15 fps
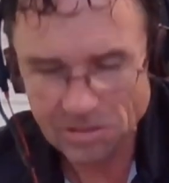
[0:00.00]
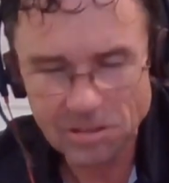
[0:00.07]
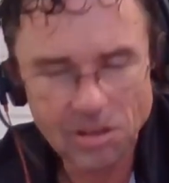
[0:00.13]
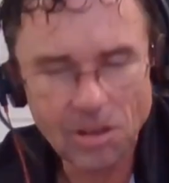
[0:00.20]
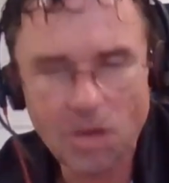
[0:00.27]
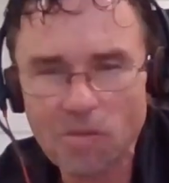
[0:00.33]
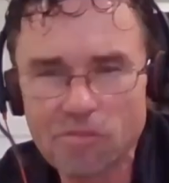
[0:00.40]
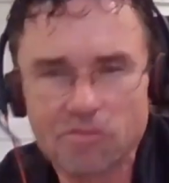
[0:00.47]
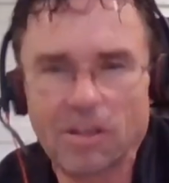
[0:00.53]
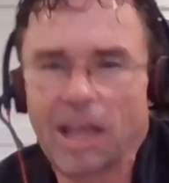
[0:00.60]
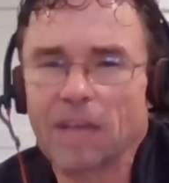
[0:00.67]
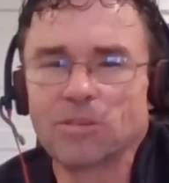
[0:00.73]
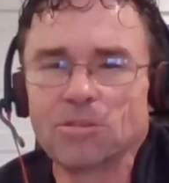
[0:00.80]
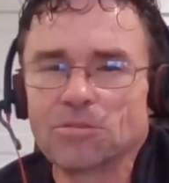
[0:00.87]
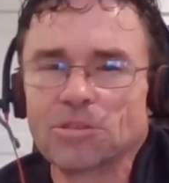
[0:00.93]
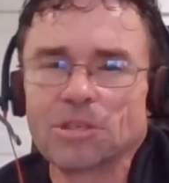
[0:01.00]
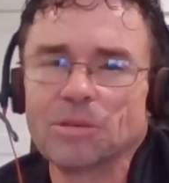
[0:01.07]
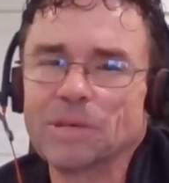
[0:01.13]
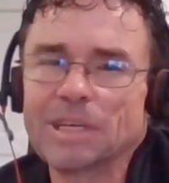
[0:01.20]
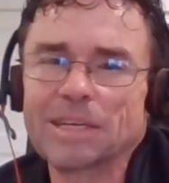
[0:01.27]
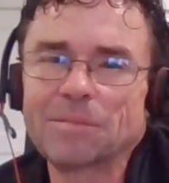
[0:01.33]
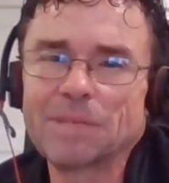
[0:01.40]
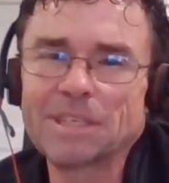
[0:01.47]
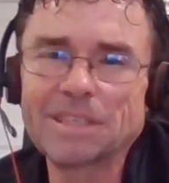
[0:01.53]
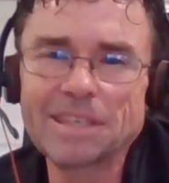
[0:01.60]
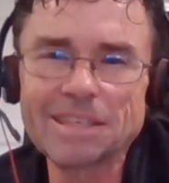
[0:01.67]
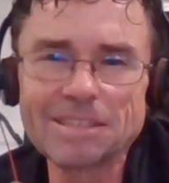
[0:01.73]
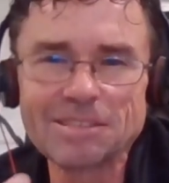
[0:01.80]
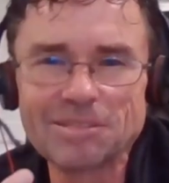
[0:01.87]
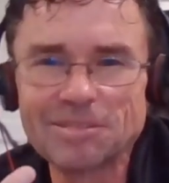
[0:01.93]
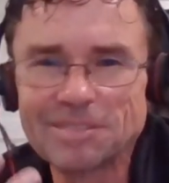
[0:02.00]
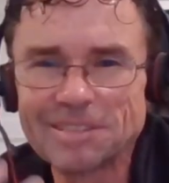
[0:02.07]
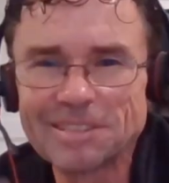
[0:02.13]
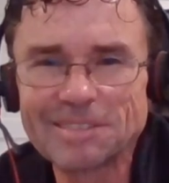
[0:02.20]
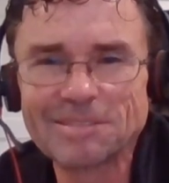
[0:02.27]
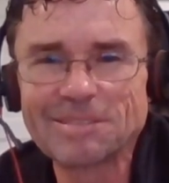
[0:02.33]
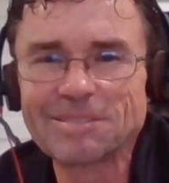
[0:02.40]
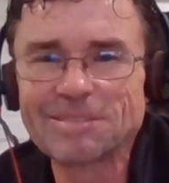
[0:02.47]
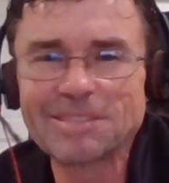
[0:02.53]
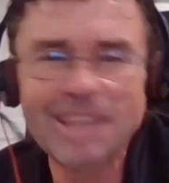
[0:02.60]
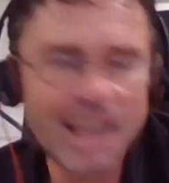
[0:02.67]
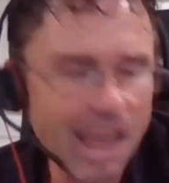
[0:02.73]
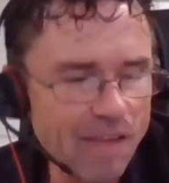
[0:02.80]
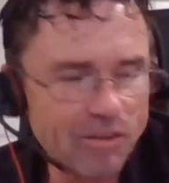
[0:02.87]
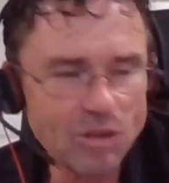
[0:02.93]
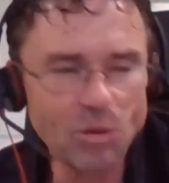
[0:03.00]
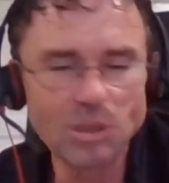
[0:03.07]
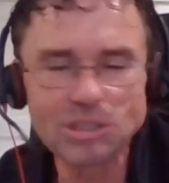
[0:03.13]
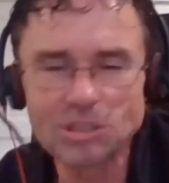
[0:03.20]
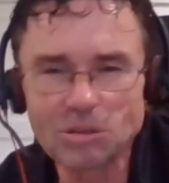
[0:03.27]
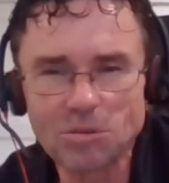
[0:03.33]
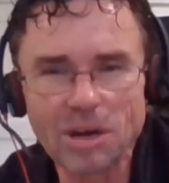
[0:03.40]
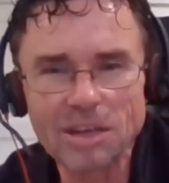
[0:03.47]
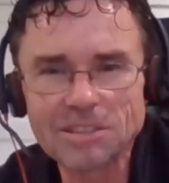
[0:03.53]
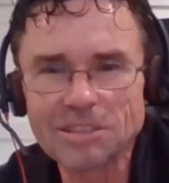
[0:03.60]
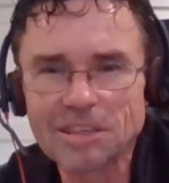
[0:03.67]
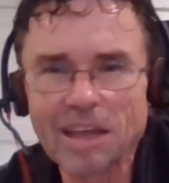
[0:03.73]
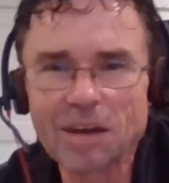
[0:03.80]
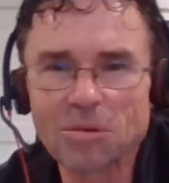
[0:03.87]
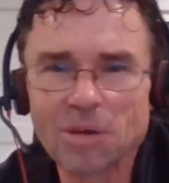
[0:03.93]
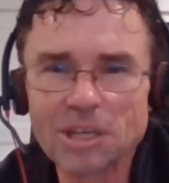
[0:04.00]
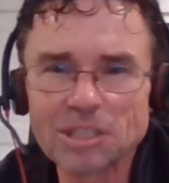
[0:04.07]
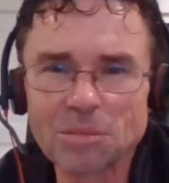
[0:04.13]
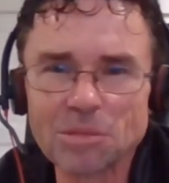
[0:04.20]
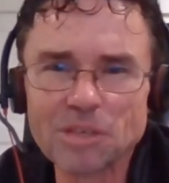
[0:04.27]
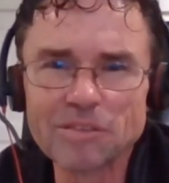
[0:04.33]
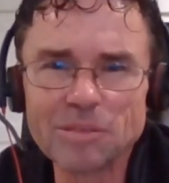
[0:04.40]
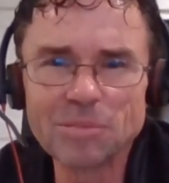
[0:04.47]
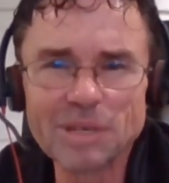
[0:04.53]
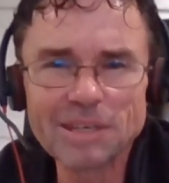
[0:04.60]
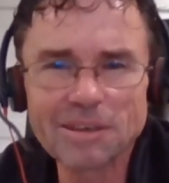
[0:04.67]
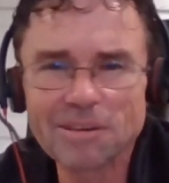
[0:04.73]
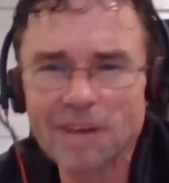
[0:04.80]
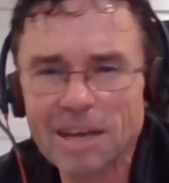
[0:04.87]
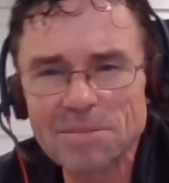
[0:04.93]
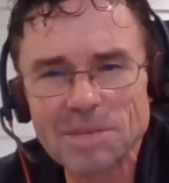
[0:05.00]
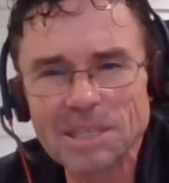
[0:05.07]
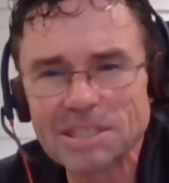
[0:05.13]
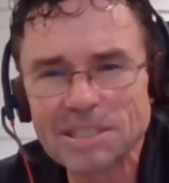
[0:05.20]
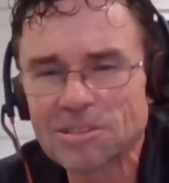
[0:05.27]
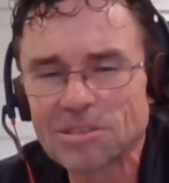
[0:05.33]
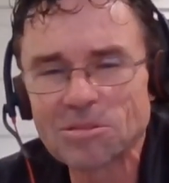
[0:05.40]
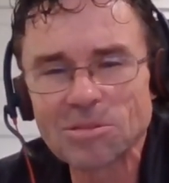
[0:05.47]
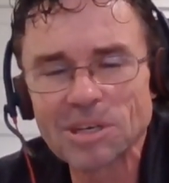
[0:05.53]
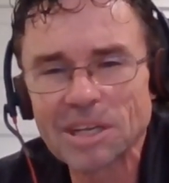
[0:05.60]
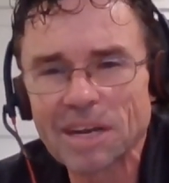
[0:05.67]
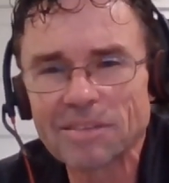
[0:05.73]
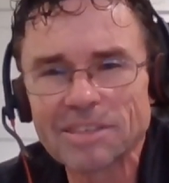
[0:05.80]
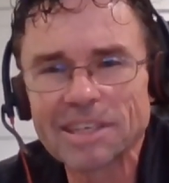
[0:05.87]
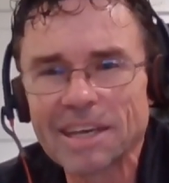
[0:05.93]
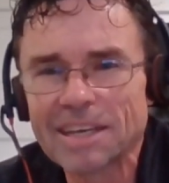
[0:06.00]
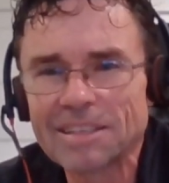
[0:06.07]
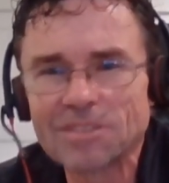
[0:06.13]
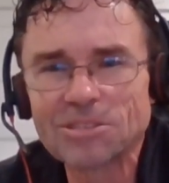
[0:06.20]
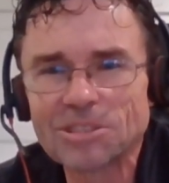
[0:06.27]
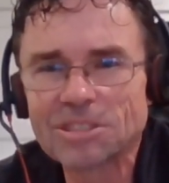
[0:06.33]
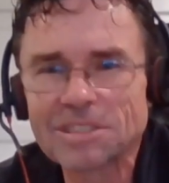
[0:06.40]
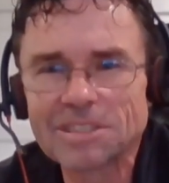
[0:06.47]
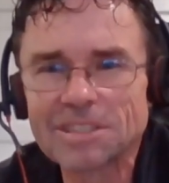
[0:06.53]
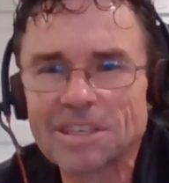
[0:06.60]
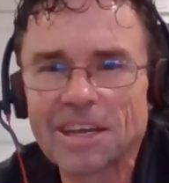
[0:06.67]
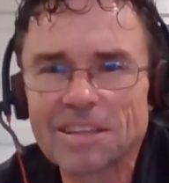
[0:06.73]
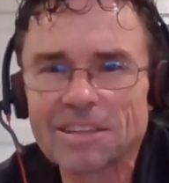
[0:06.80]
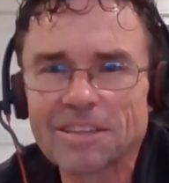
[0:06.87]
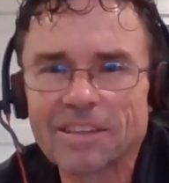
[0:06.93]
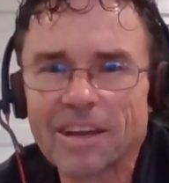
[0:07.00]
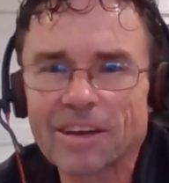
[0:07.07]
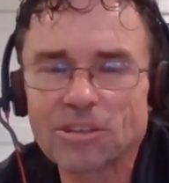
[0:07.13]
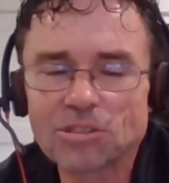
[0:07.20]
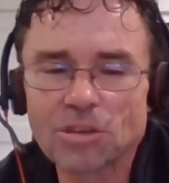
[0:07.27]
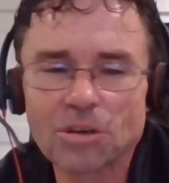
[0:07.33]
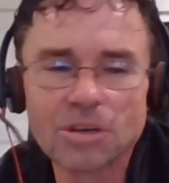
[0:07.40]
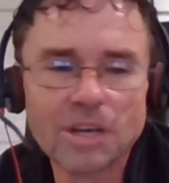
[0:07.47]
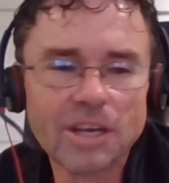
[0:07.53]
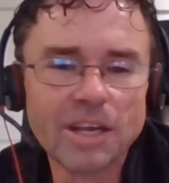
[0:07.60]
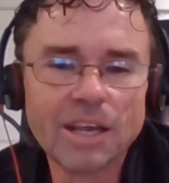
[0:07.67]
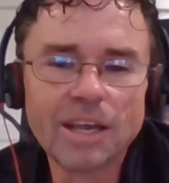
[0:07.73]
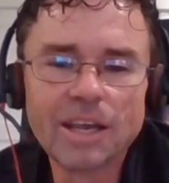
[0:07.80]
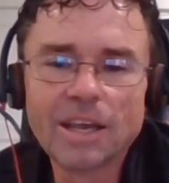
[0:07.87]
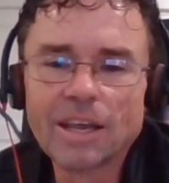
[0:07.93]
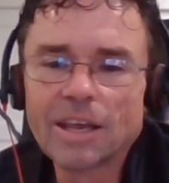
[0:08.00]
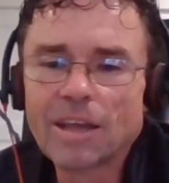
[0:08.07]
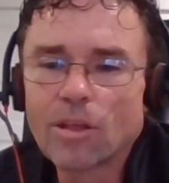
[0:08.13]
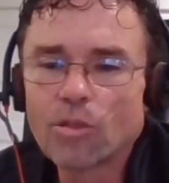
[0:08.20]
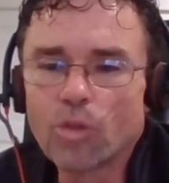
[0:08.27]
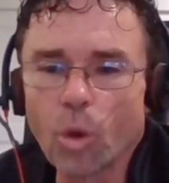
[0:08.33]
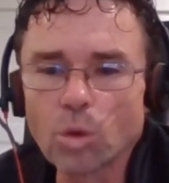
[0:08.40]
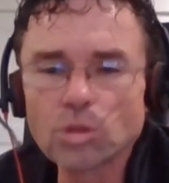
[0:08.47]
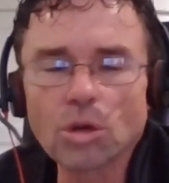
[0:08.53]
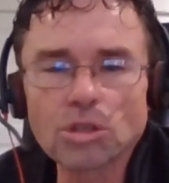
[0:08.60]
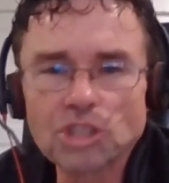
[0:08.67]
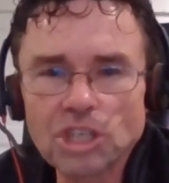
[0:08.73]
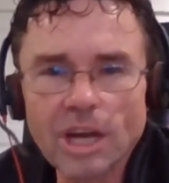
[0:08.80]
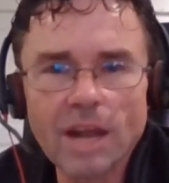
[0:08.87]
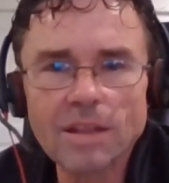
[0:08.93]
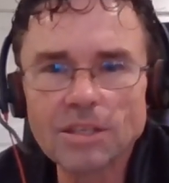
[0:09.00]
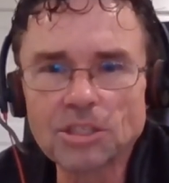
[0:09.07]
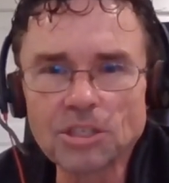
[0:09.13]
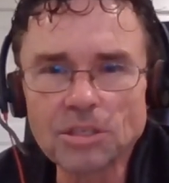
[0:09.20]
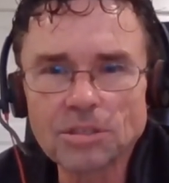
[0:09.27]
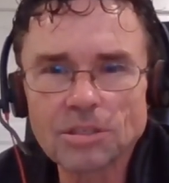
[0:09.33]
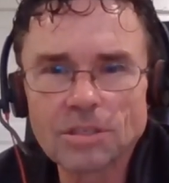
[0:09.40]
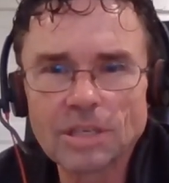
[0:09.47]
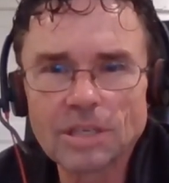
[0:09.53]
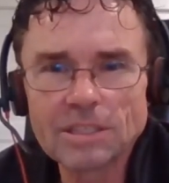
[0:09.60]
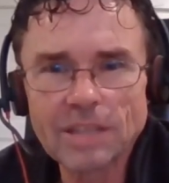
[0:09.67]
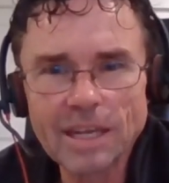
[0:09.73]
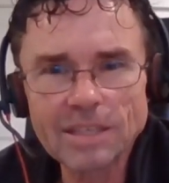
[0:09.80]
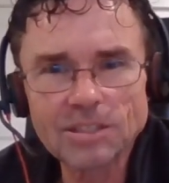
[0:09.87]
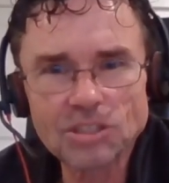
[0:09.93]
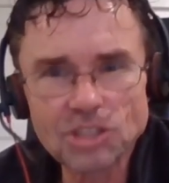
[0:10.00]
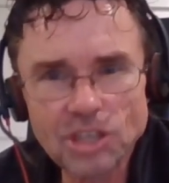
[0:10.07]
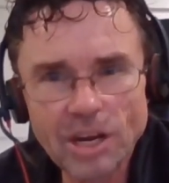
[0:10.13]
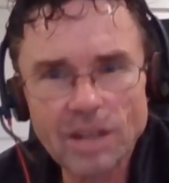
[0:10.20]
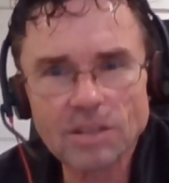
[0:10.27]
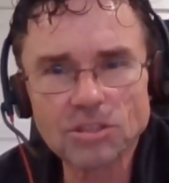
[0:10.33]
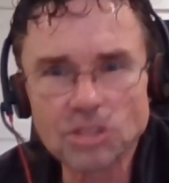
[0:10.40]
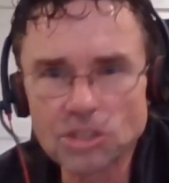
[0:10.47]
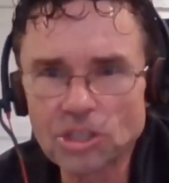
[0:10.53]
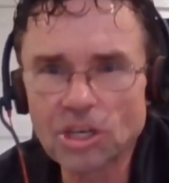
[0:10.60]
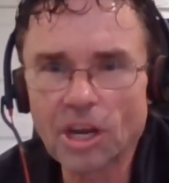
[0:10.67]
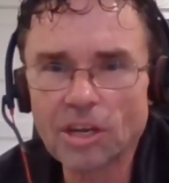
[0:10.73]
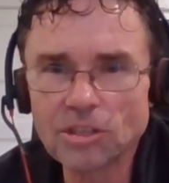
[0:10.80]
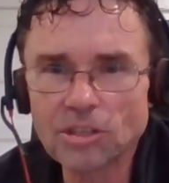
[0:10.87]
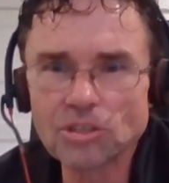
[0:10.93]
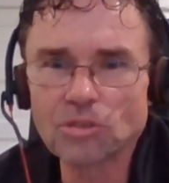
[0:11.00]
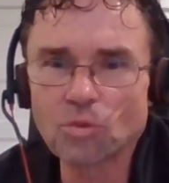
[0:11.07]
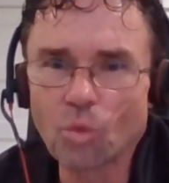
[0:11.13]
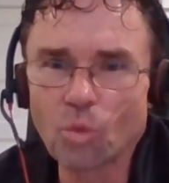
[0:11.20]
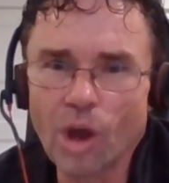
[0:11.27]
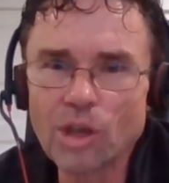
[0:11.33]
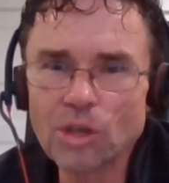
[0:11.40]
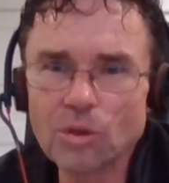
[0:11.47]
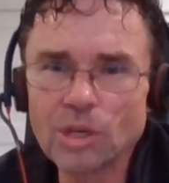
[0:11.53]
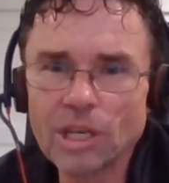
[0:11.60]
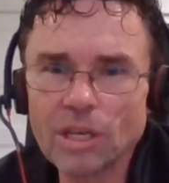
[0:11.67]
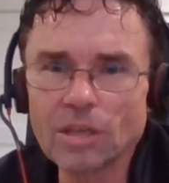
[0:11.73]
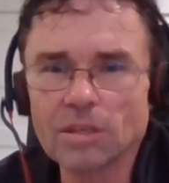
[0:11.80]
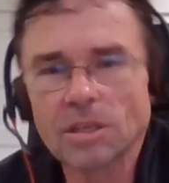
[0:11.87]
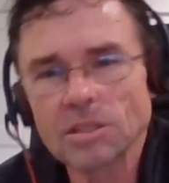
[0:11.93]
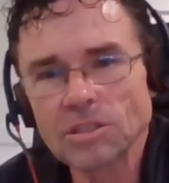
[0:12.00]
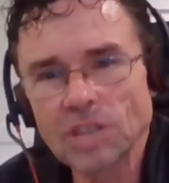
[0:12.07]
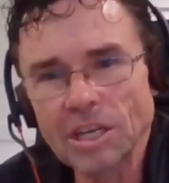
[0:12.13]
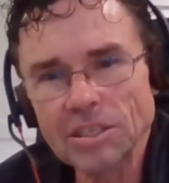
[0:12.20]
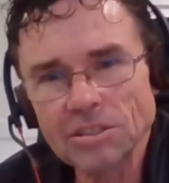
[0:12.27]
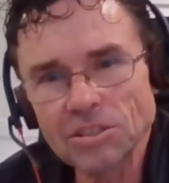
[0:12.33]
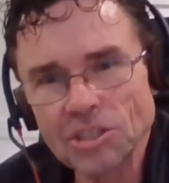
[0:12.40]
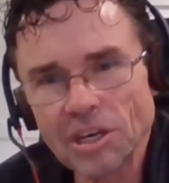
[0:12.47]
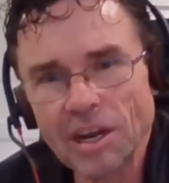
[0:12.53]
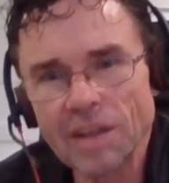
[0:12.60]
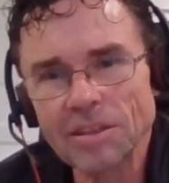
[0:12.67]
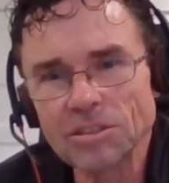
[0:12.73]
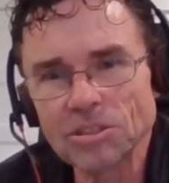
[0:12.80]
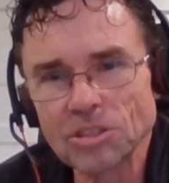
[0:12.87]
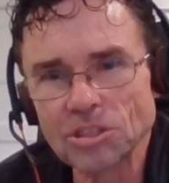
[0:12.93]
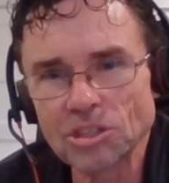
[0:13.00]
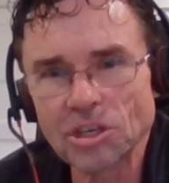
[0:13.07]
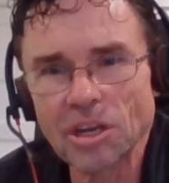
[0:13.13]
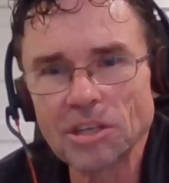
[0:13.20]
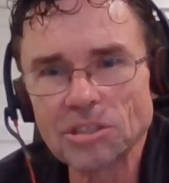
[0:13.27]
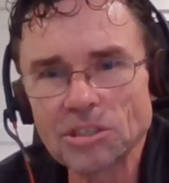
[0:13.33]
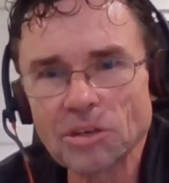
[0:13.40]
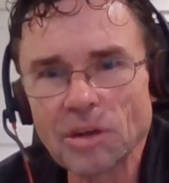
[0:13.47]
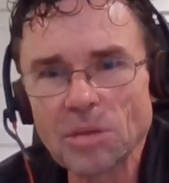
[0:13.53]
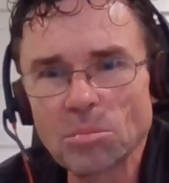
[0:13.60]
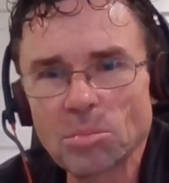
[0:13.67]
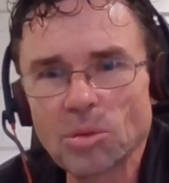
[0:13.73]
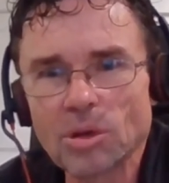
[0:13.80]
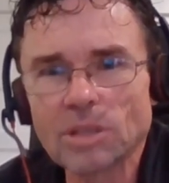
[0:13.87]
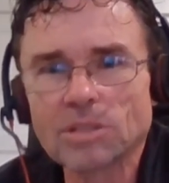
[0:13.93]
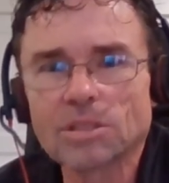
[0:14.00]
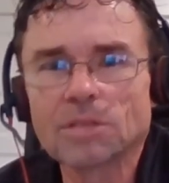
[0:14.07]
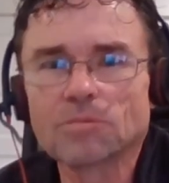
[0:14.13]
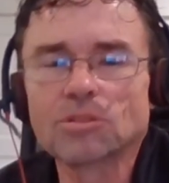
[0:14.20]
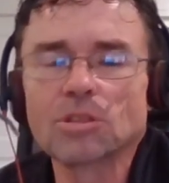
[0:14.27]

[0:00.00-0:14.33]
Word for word: just no value to it. I mean, it eh, yeah, every once in a while I'll sit down and watch a movie, but crime and he's doing it every night. There's just nothing there. So those are challenges. It takes challenge to change what you eat. It takes challenge to change your inputs.